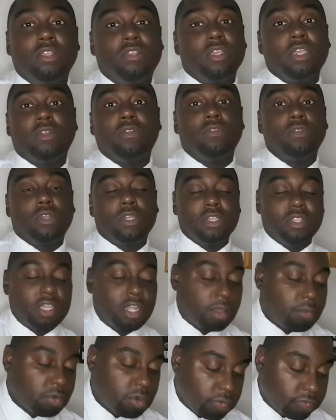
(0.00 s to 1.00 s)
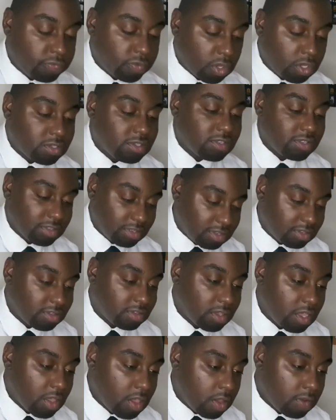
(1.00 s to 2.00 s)
seeing them on a
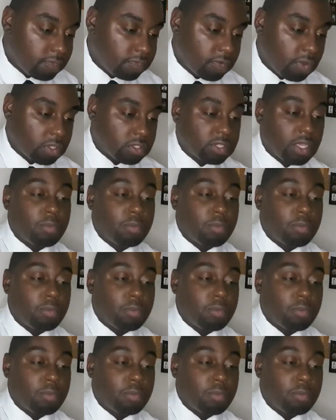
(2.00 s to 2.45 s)
first